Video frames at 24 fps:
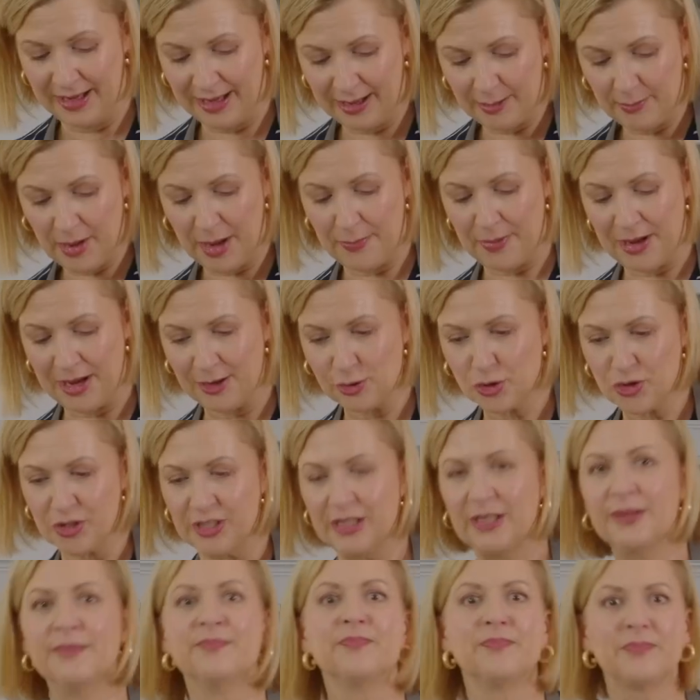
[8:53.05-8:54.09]
in my
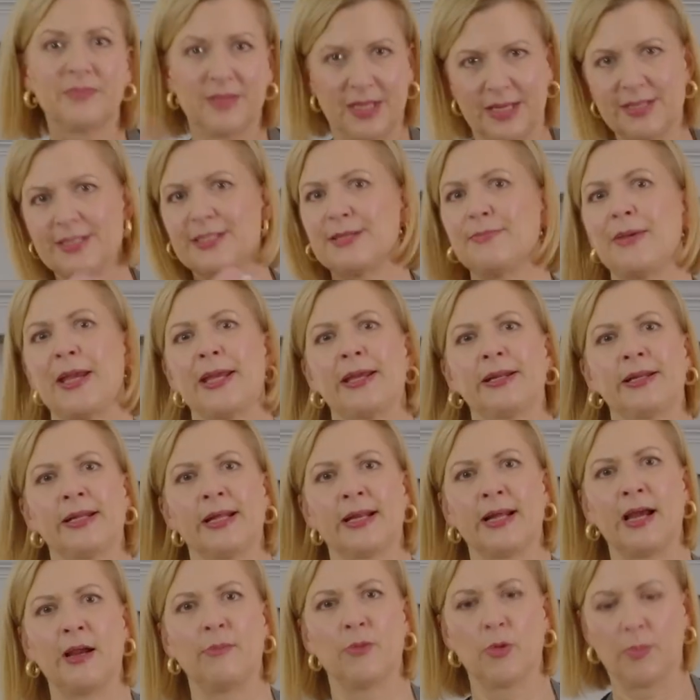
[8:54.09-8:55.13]
pantry is to make
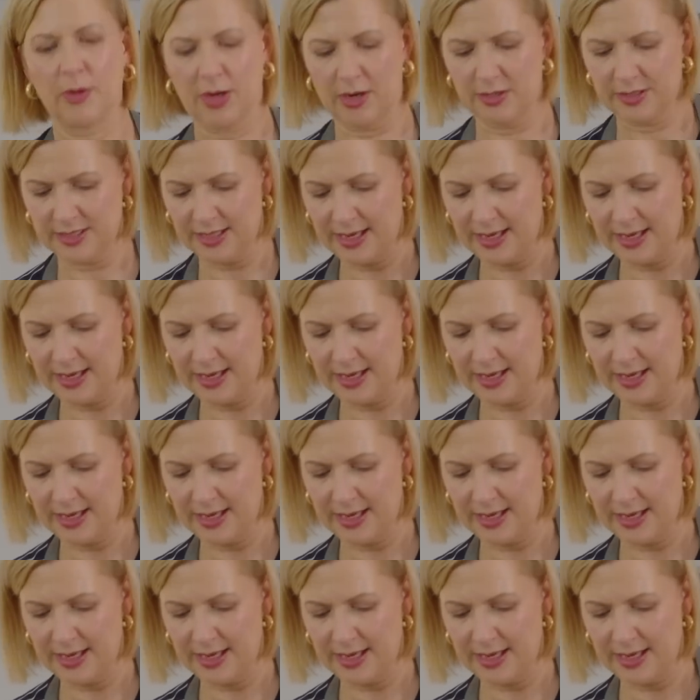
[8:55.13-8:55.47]
Nanaimo bars.